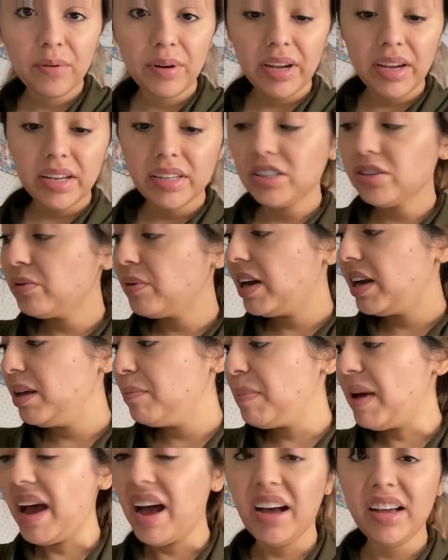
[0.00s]
it's already
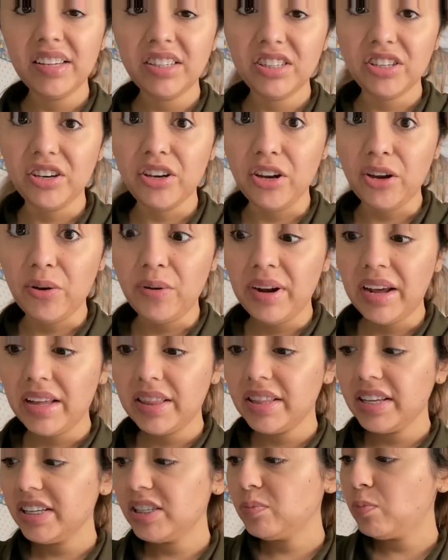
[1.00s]
past noon
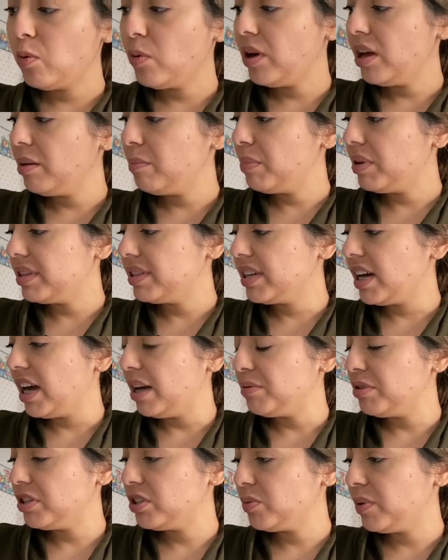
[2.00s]
at this point, but
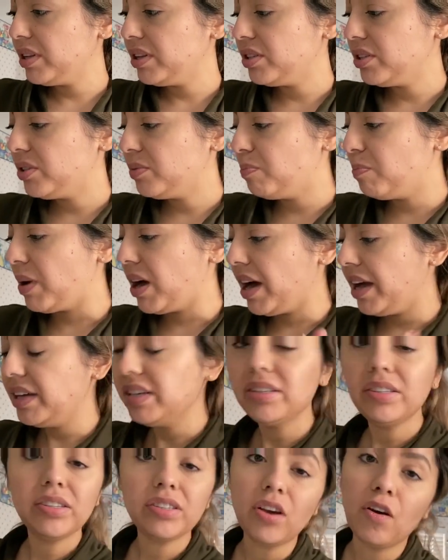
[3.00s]
time just went by
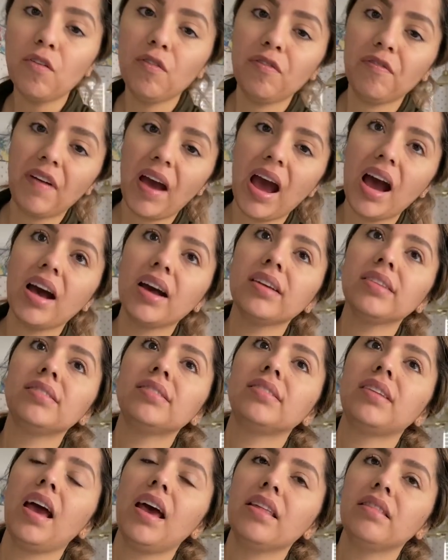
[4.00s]
so
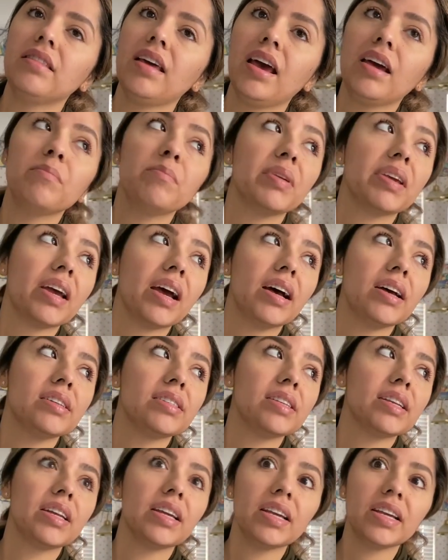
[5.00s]
fast. And then
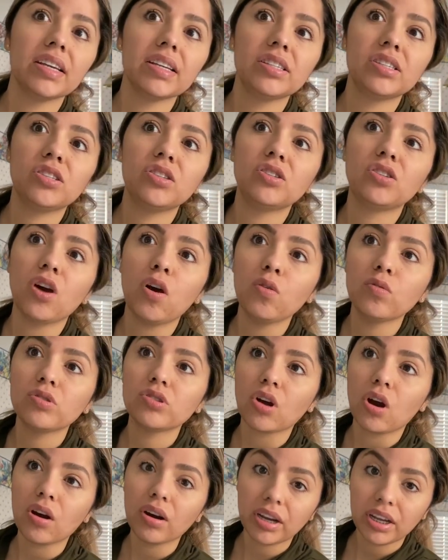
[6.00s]
because it is so
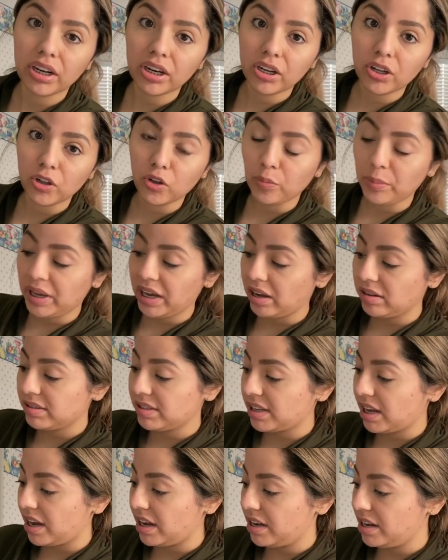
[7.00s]
dark and gloomy
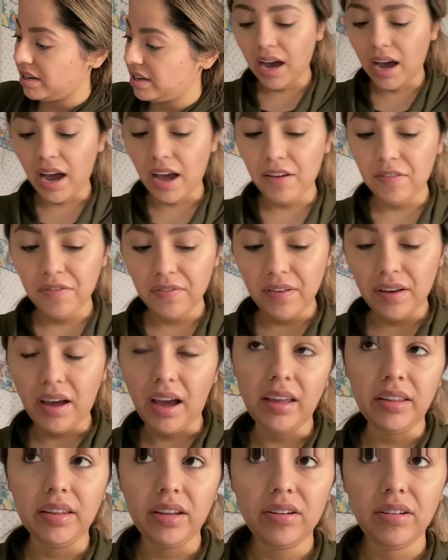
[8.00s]
outside,
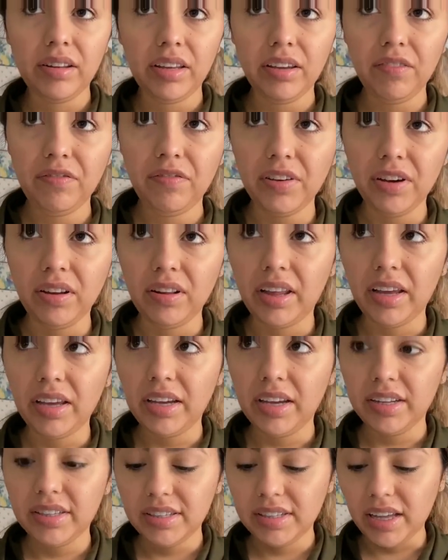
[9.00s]
I literally feel like
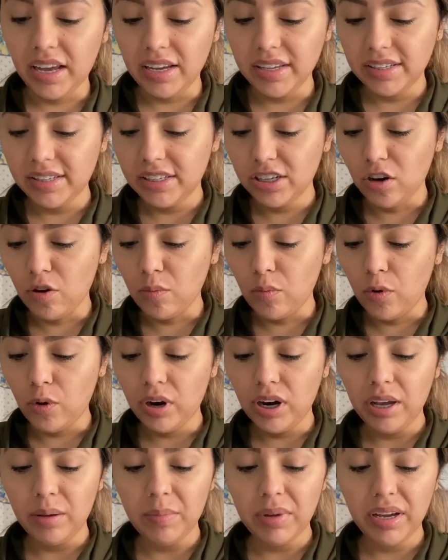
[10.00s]
it's like still
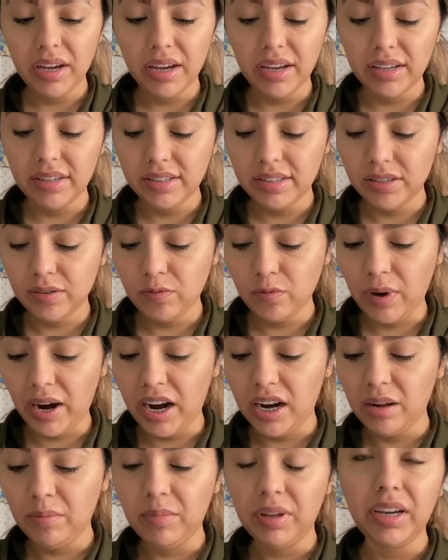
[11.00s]
morning, because
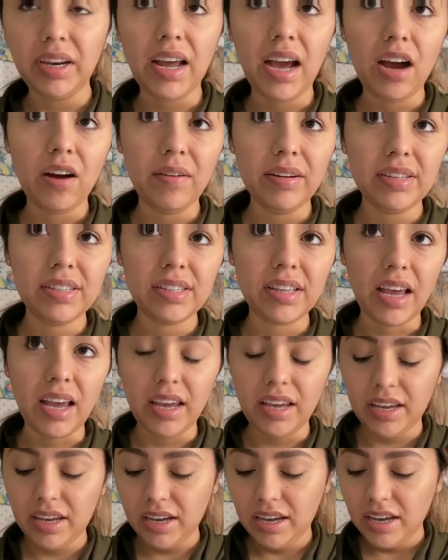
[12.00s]
randomly now it's
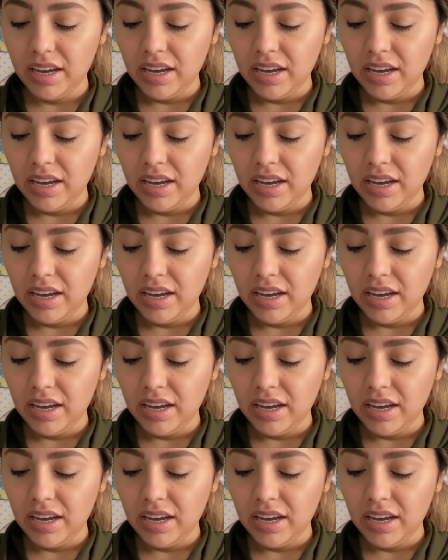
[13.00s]
like